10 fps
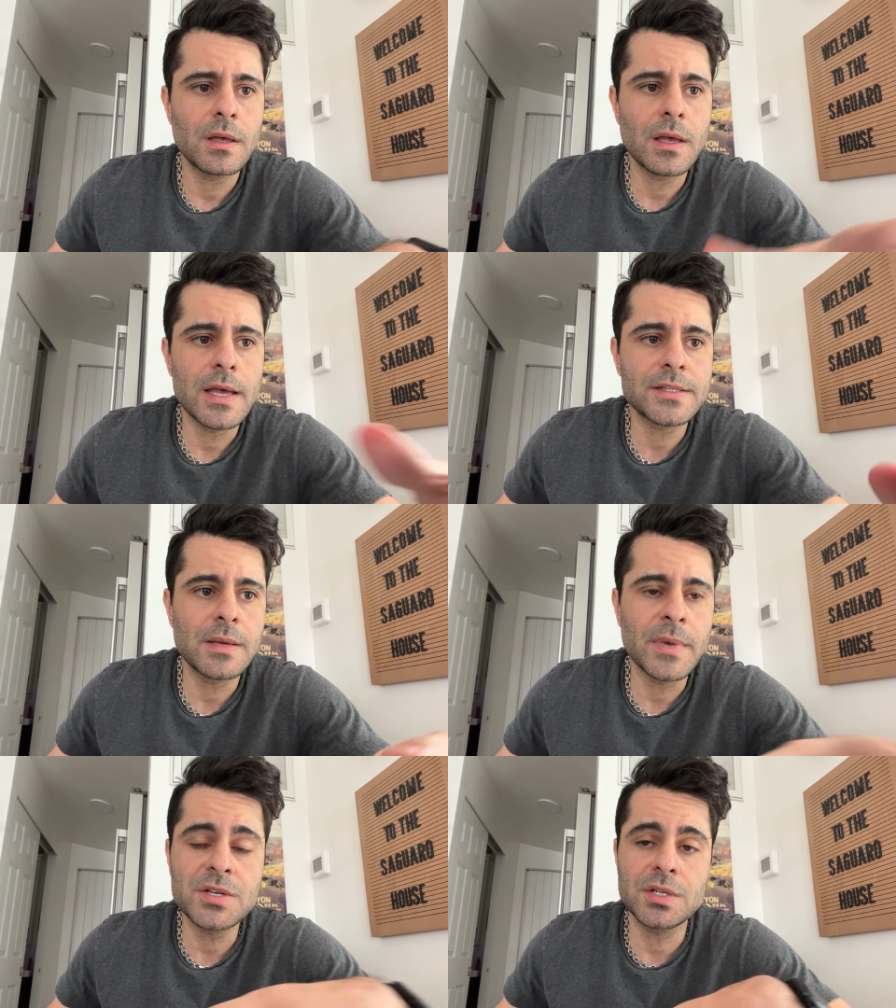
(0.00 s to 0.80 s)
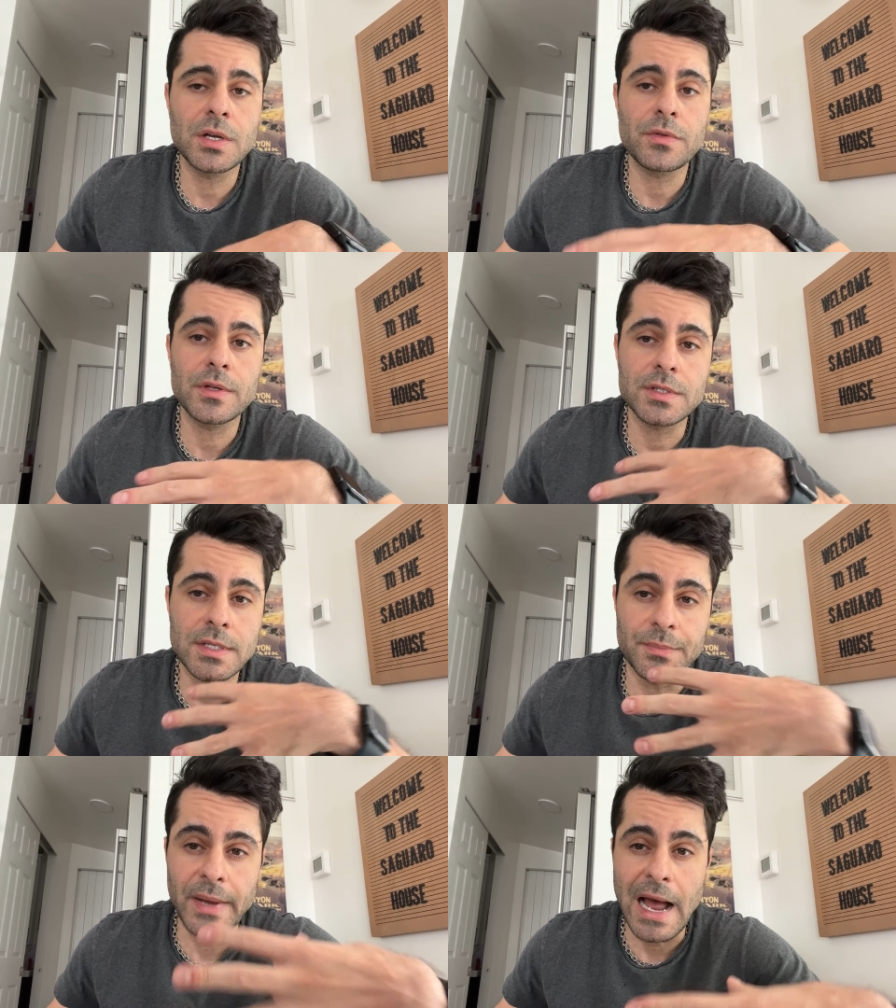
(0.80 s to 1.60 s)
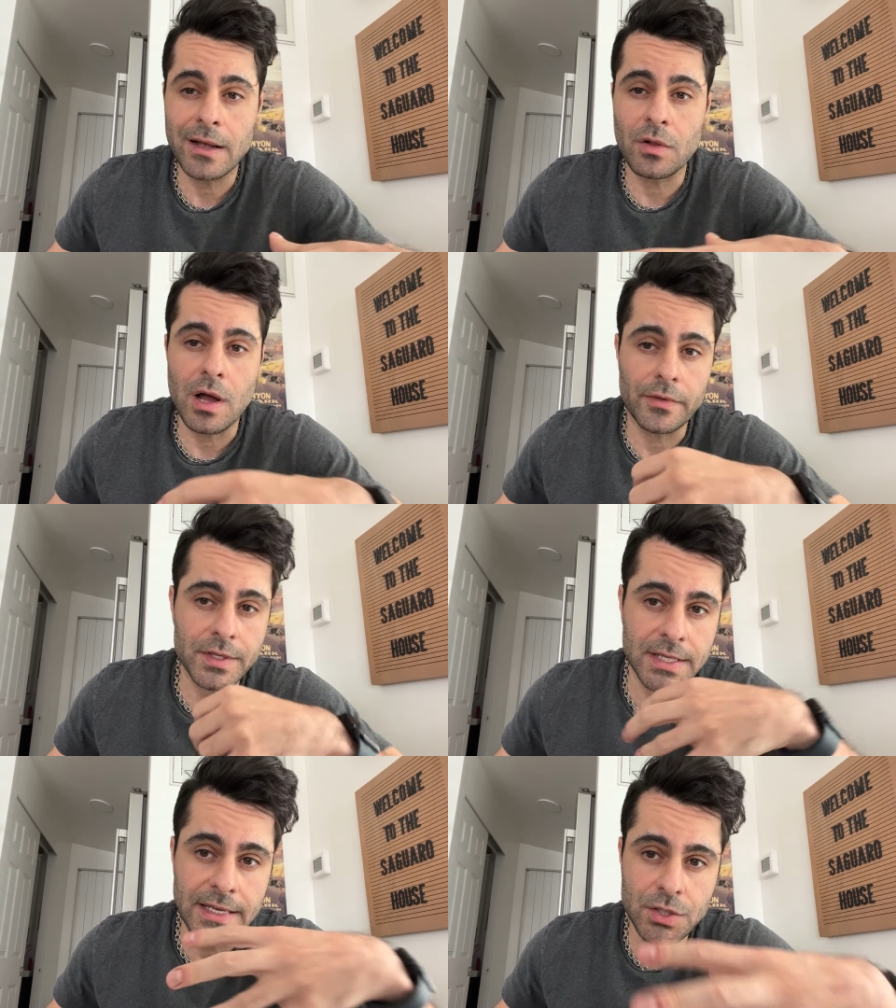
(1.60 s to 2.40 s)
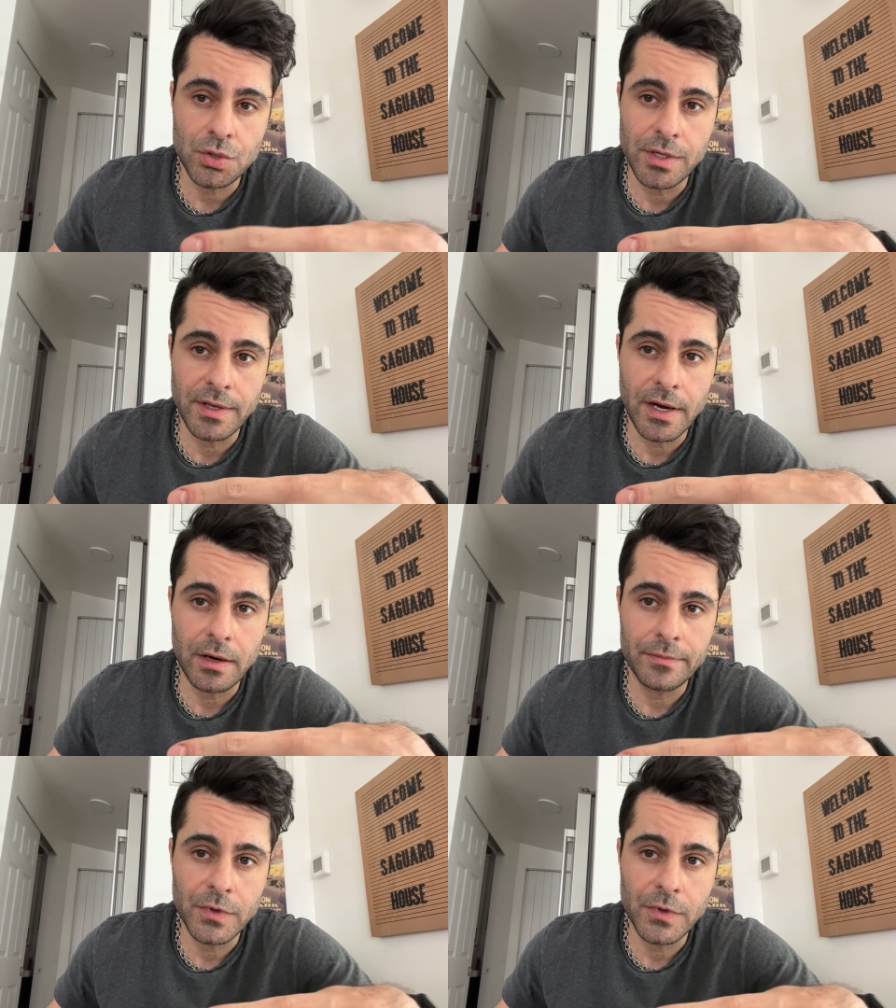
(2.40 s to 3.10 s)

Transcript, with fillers: as they mentioned here, there's this backlog, this history there.